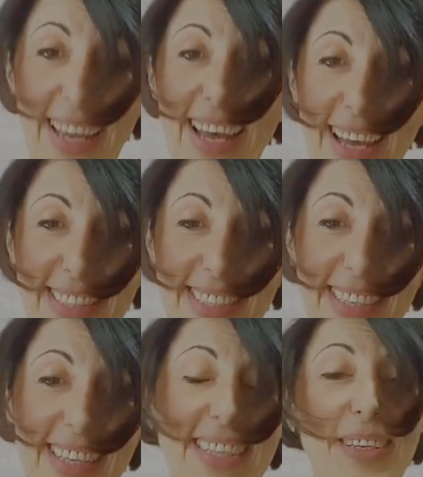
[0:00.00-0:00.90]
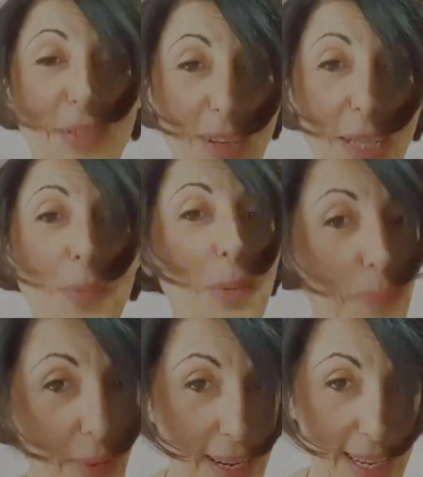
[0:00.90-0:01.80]
at an incredible
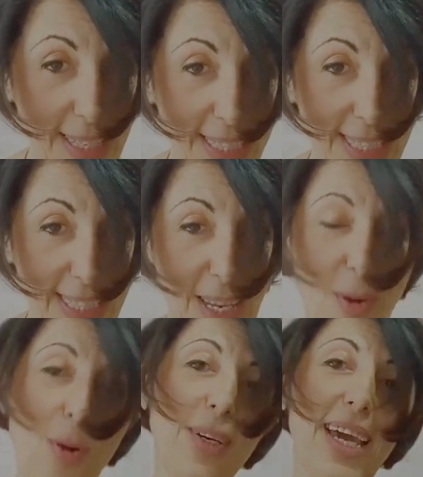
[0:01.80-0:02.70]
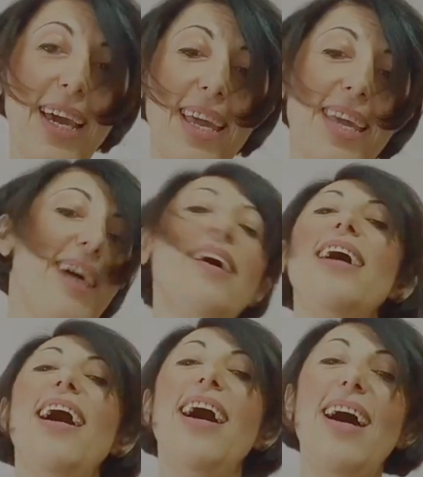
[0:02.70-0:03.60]
price. Okay.
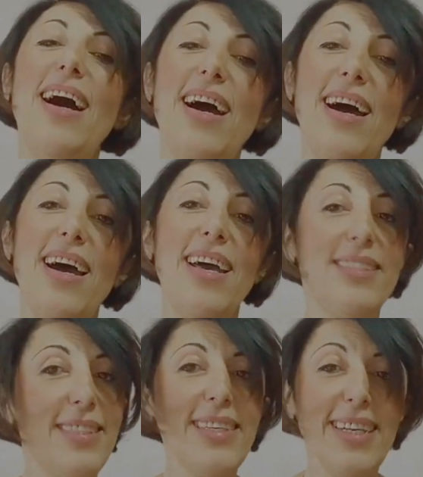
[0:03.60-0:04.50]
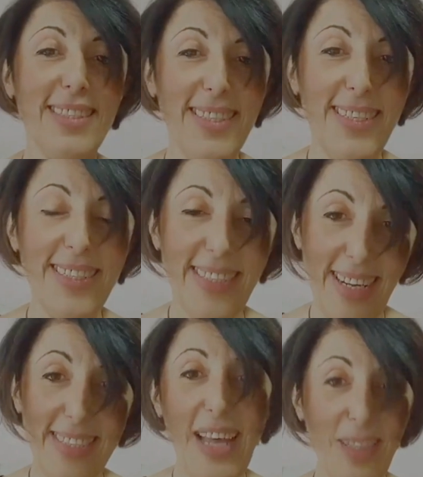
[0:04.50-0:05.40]
A detector
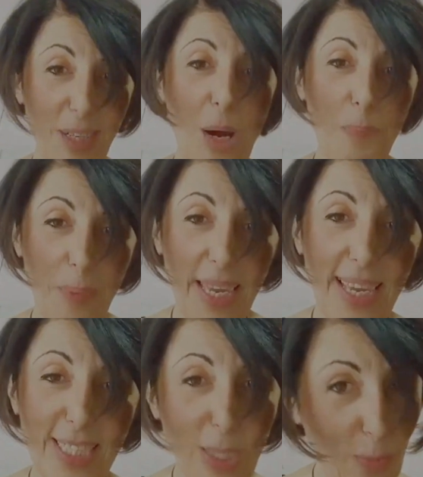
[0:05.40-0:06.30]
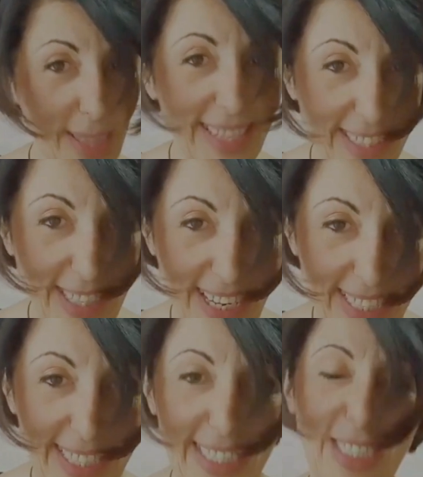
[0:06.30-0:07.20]
that competes with
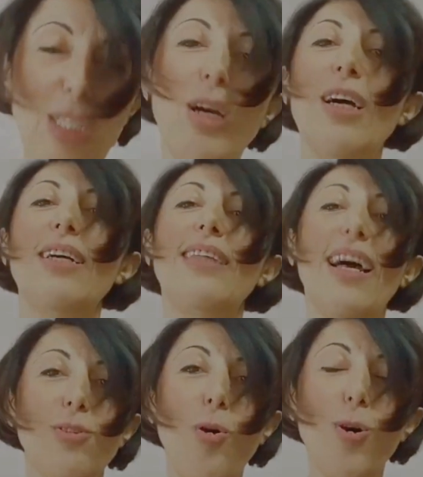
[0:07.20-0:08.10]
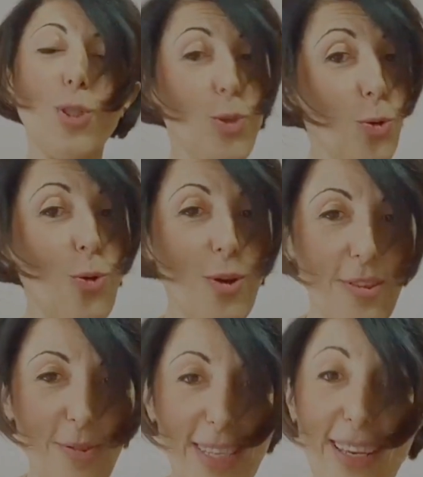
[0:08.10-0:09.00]
detectors that cost 2 or
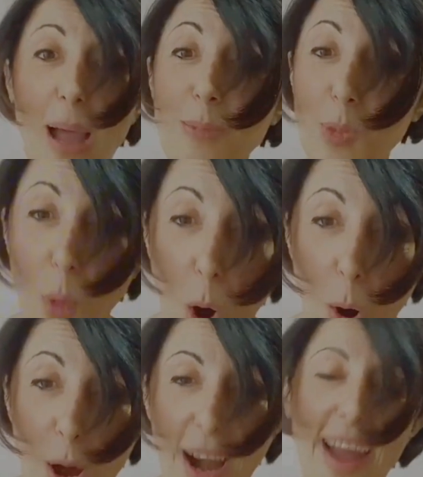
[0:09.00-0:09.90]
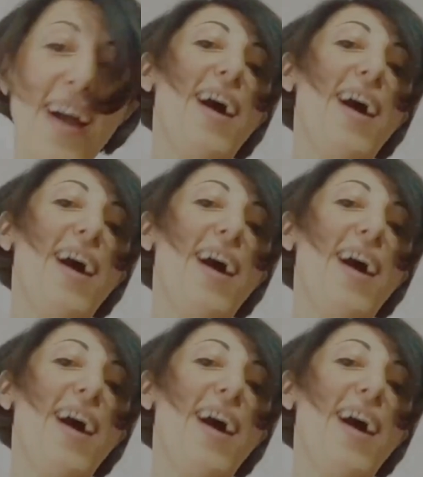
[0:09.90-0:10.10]
3 times more,